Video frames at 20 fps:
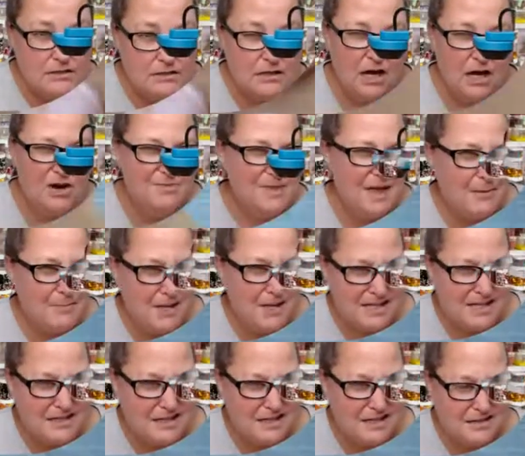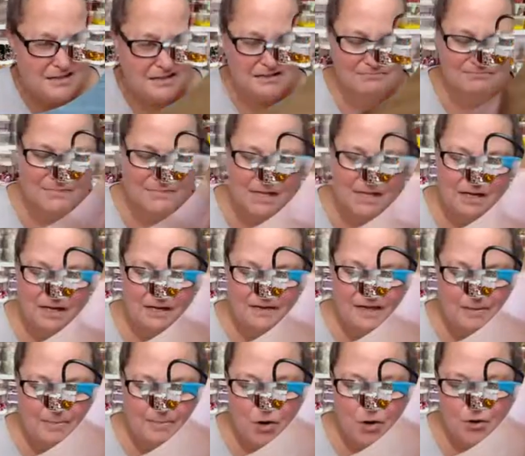I hope that makes sense.
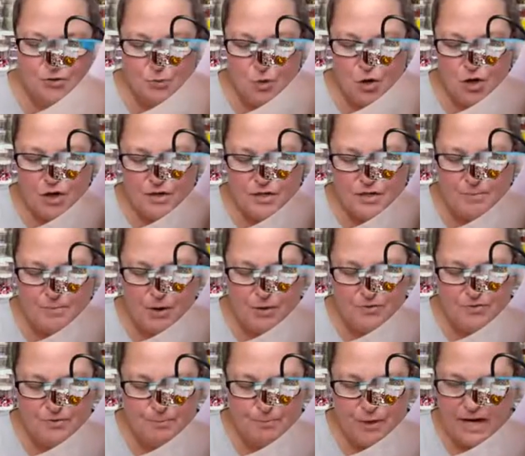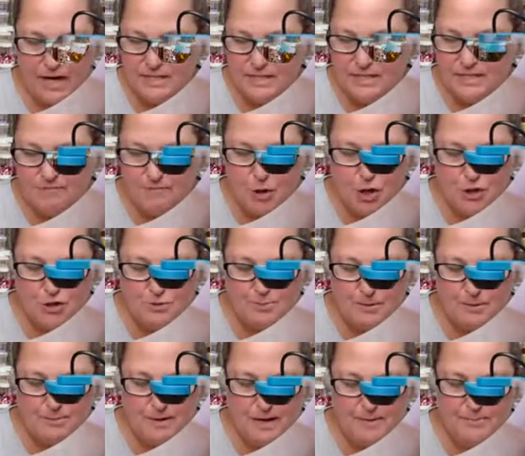They both worked, both brands of
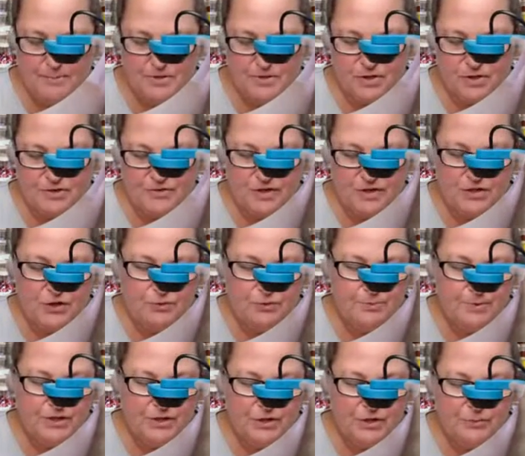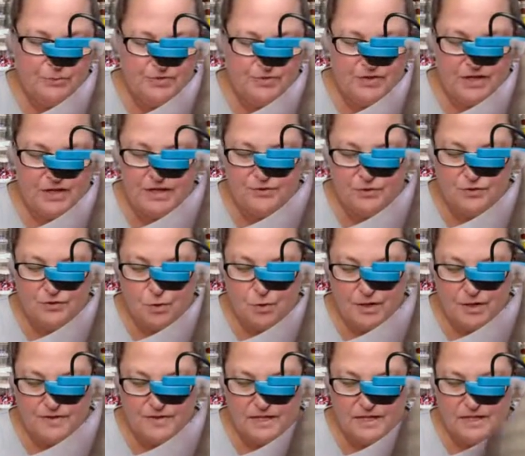parchment paper. So I think you'd be good with either
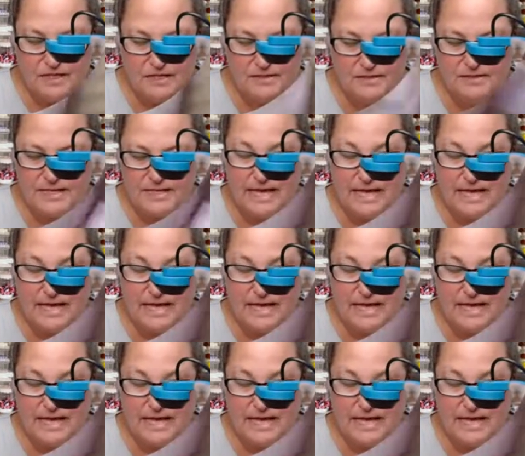one of these.